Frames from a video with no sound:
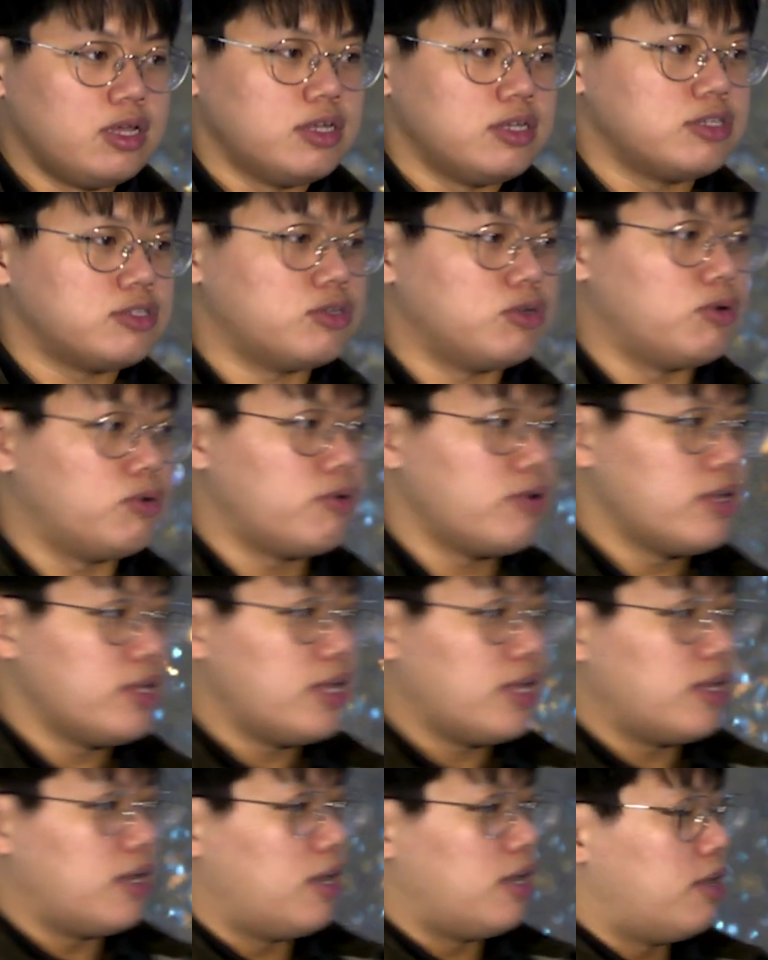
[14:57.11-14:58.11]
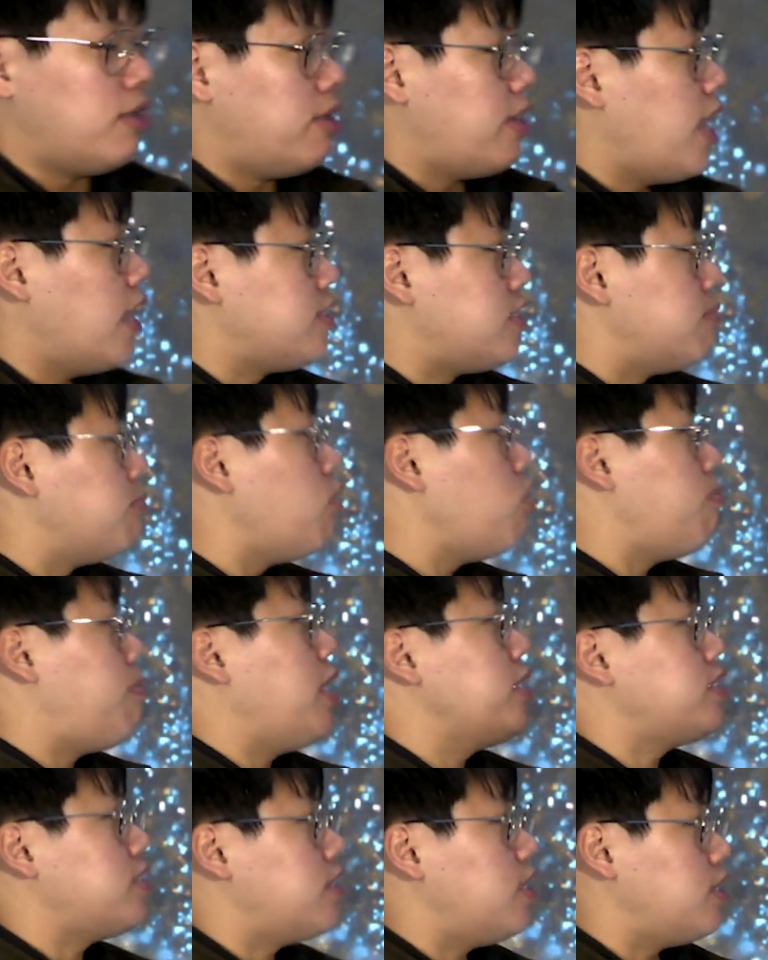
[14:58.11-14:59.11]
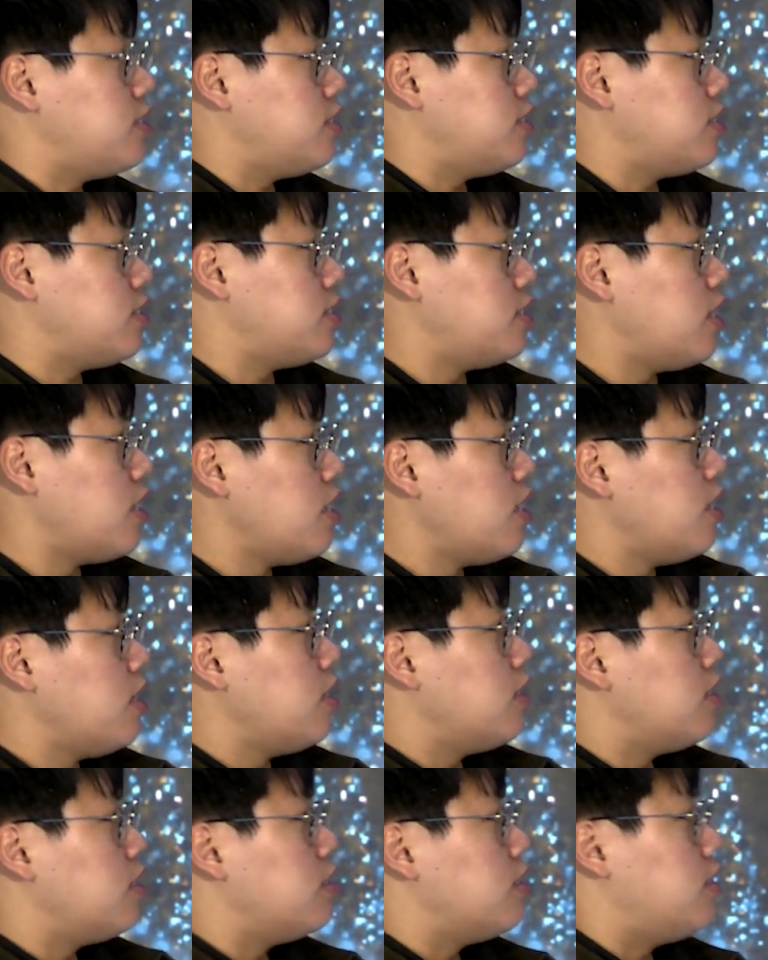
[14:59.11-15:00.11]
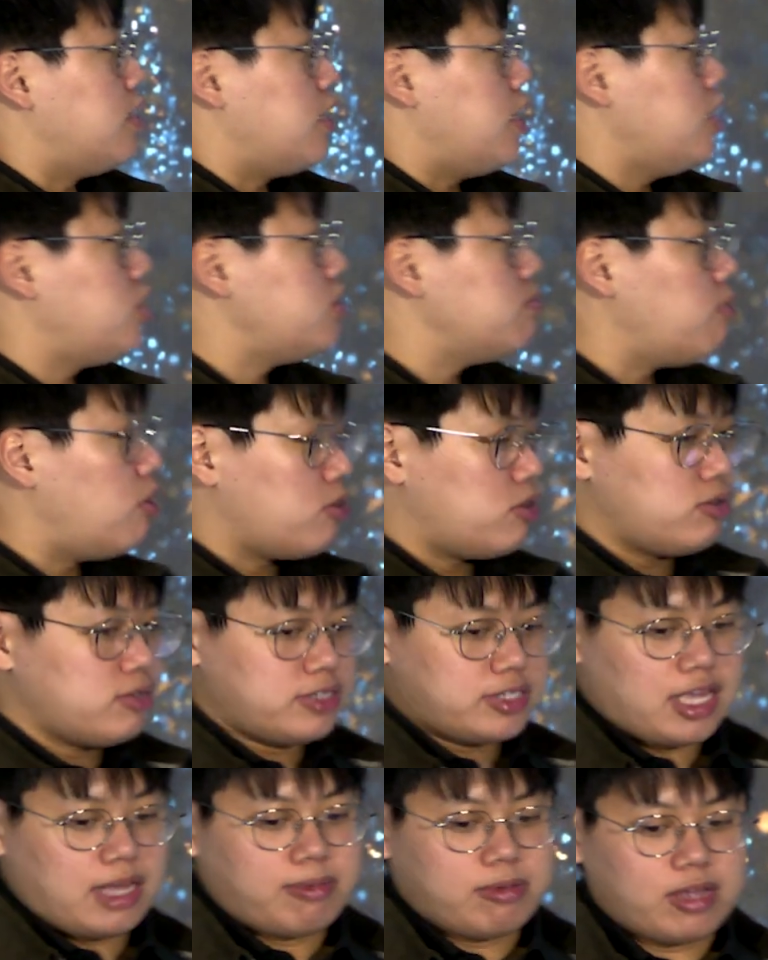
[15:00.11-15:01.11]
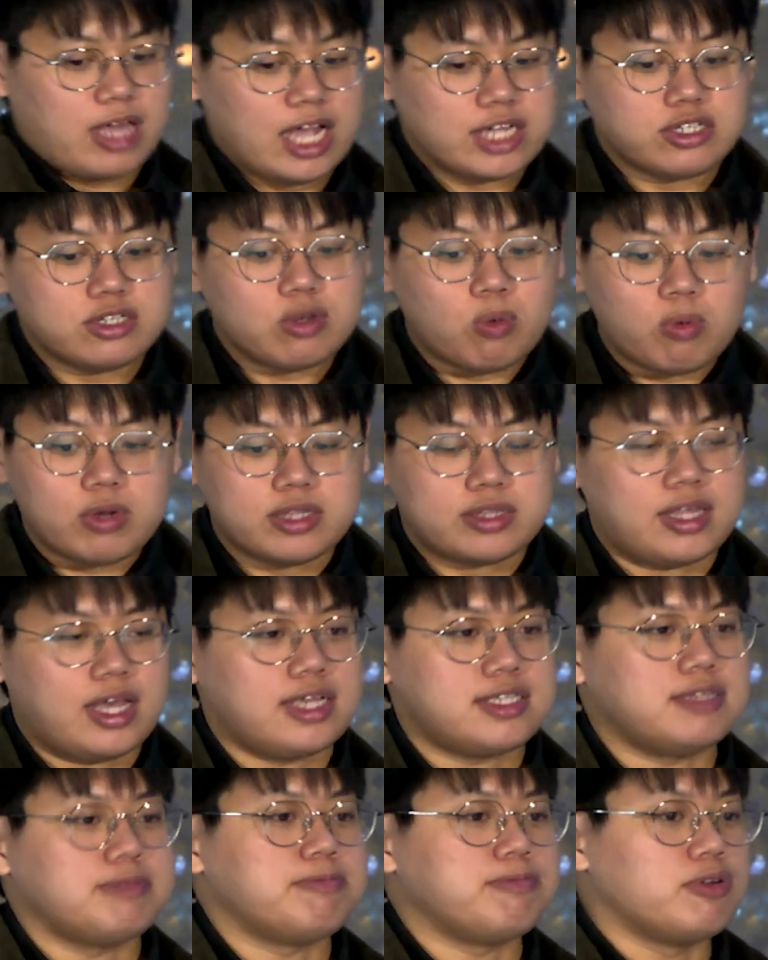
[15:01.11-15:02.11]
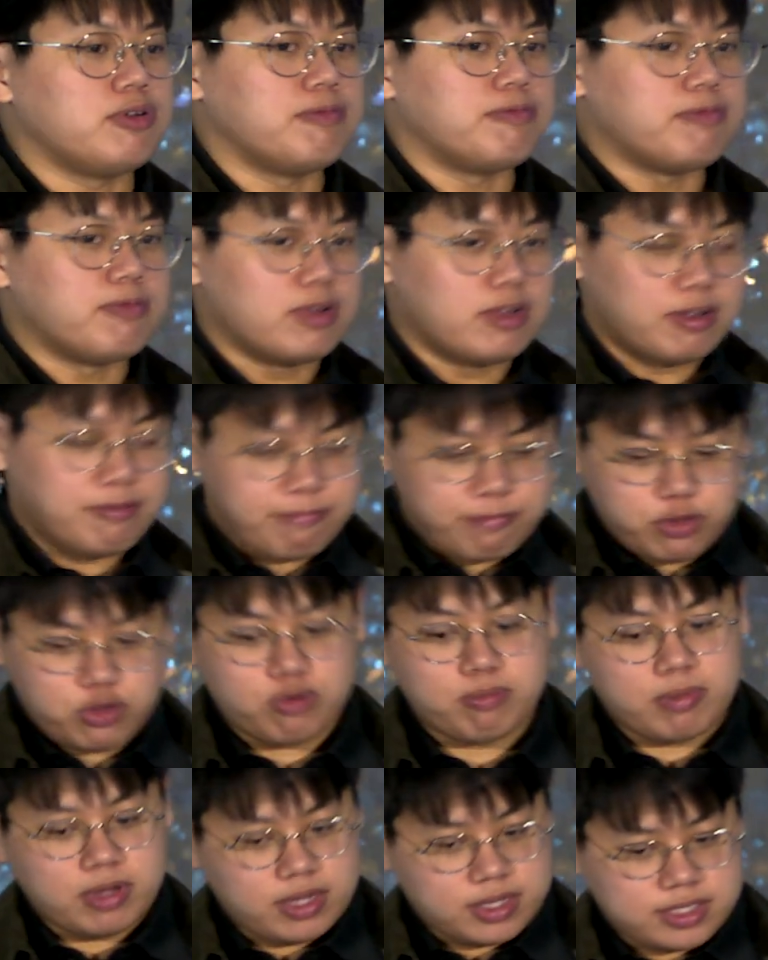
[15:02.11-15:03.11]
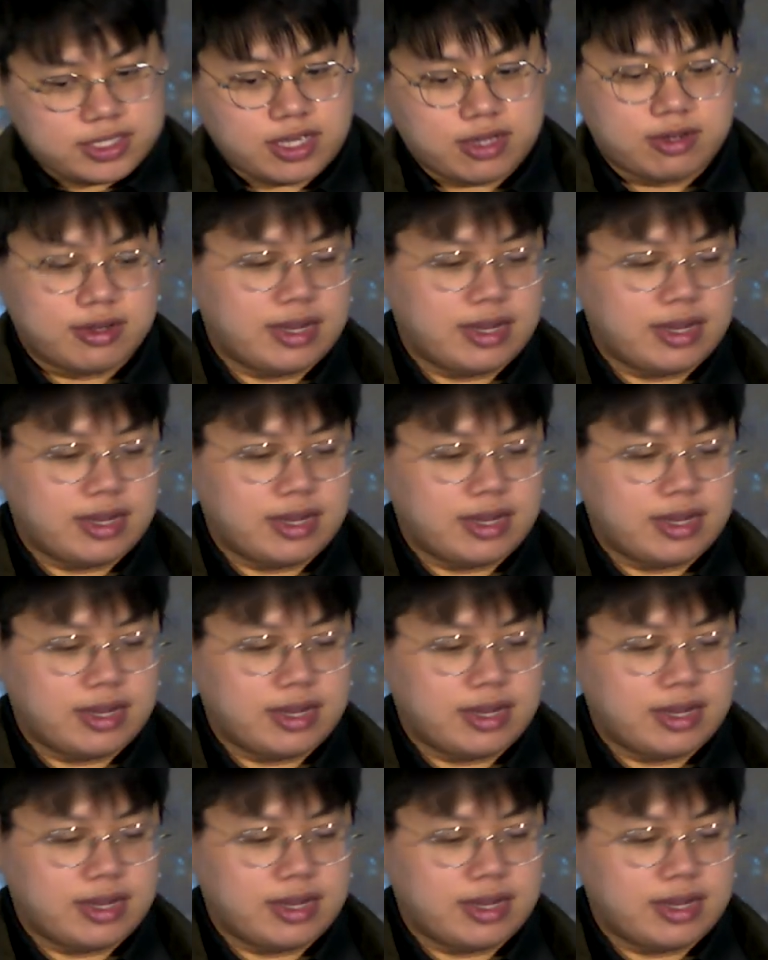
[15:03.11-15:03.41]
So at small batch sizes, like each model step actually only takes a few milliseconds,